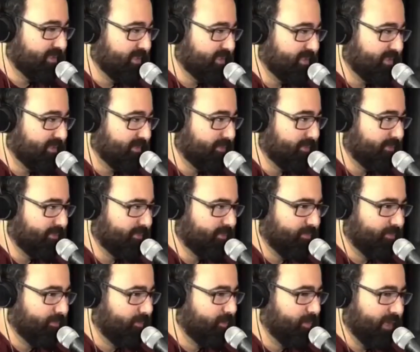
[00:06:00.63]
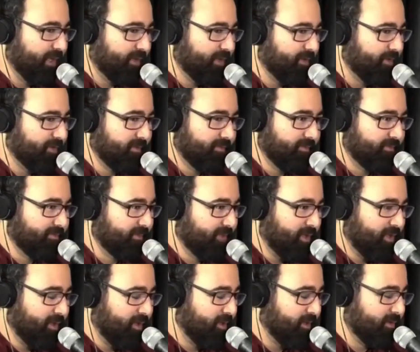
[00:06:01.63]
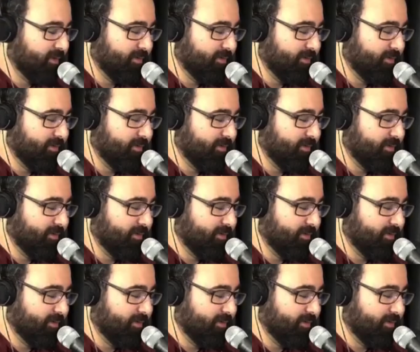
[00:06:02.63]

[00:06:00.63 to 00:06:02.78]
just a weird, long.